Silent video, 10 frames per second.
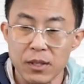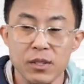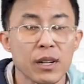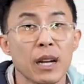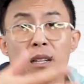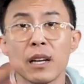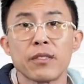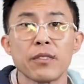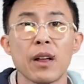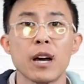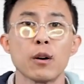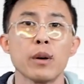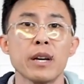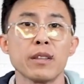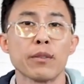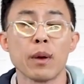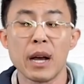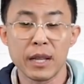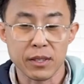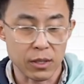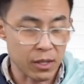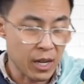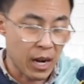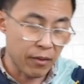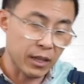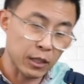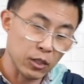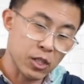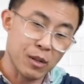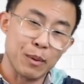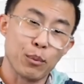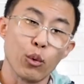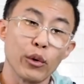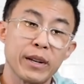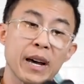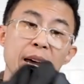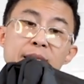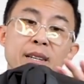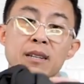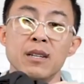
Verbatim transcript: There's not a lot of flyaway threads. There's, everything looks to be pretty tight.